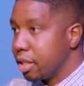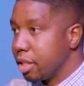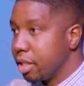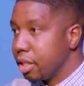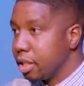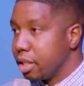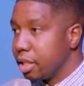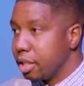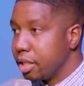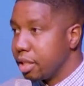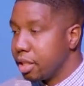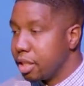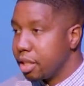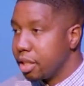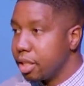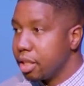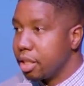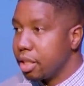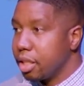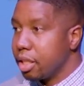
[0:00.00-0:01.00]

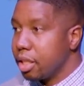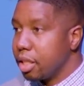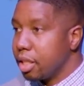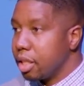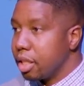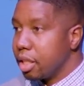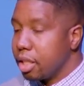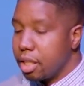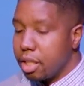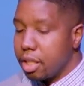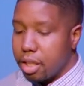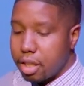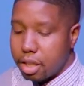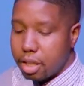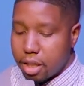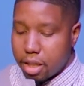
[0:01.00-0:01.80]
[no speech]